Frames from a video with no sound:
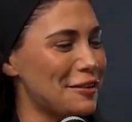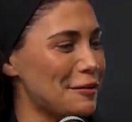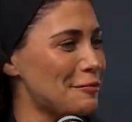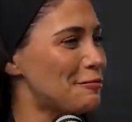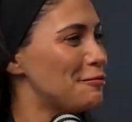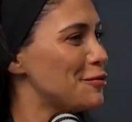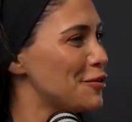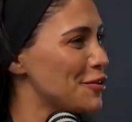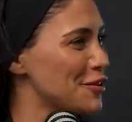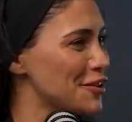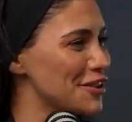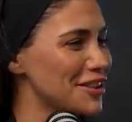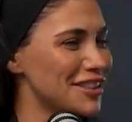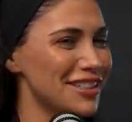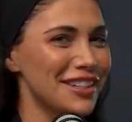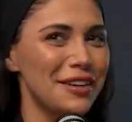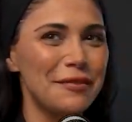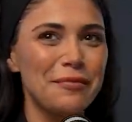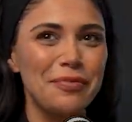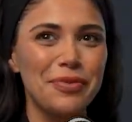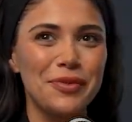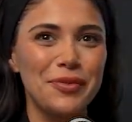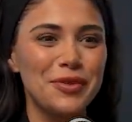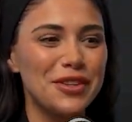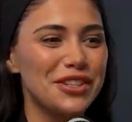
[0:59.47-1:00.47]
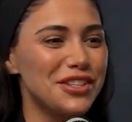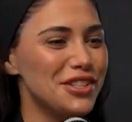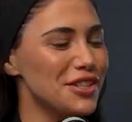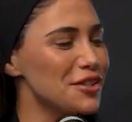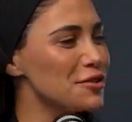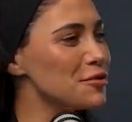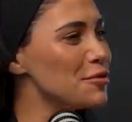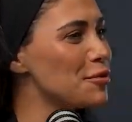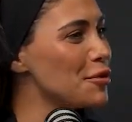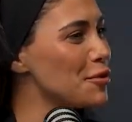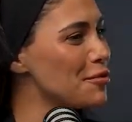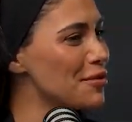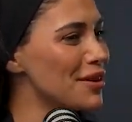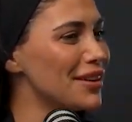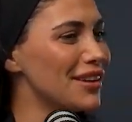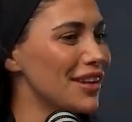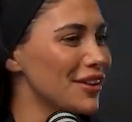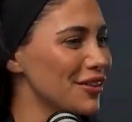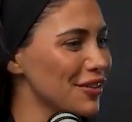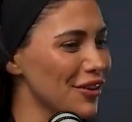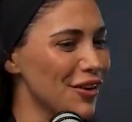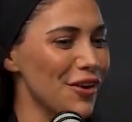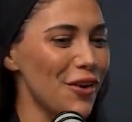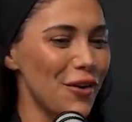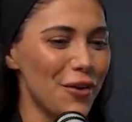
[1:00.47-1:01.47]
to push, which is Women
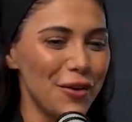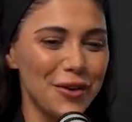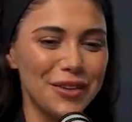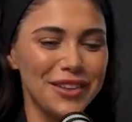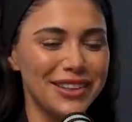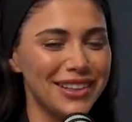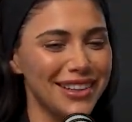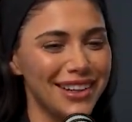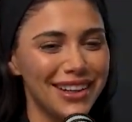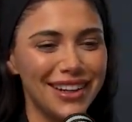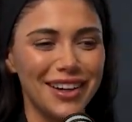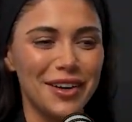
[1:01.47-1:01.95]
in Code.